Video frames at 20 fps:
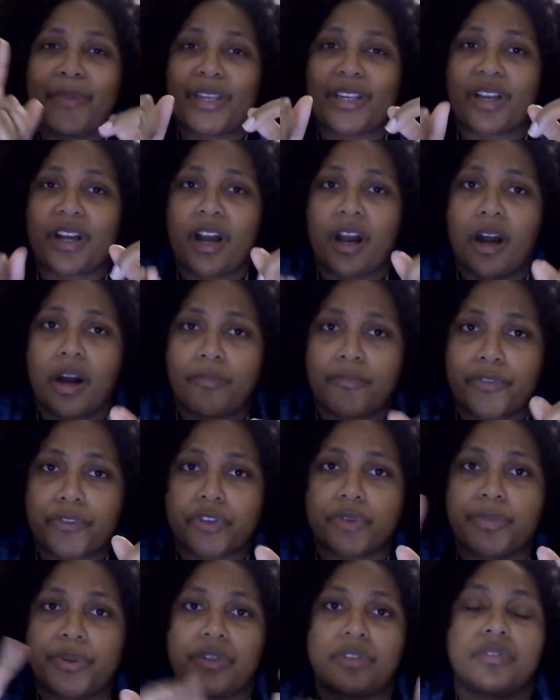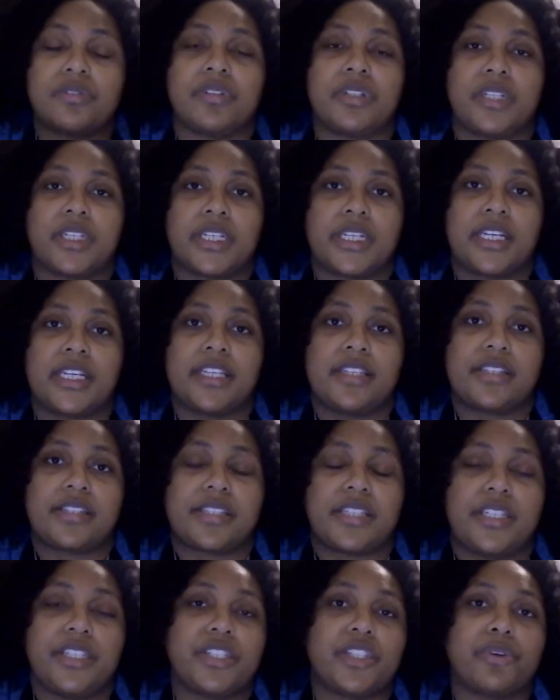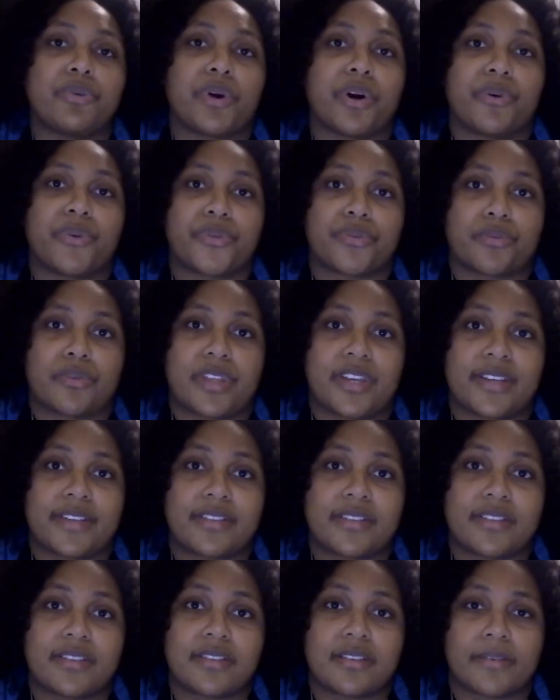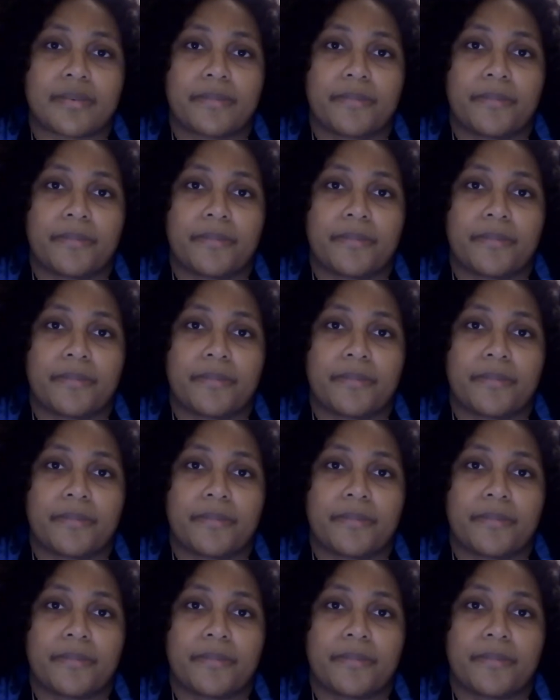uncomfortable seeing you go through this.